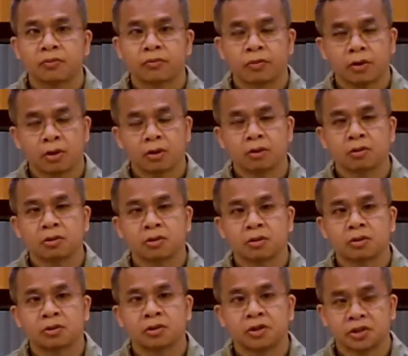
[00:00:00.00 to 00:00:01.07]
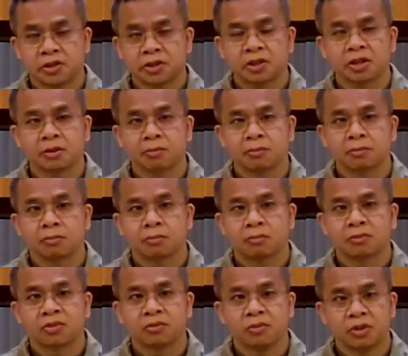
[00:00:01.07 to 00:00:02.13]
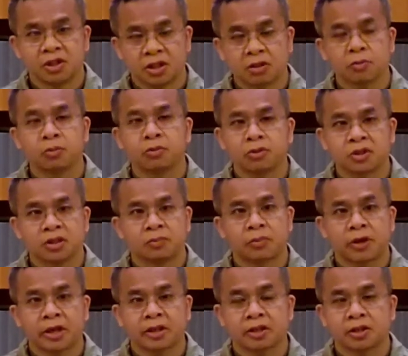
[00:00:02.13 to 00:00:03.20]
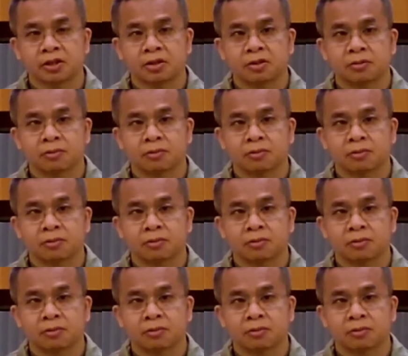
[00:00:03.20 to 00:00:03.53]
follow his step, we need to put in practice.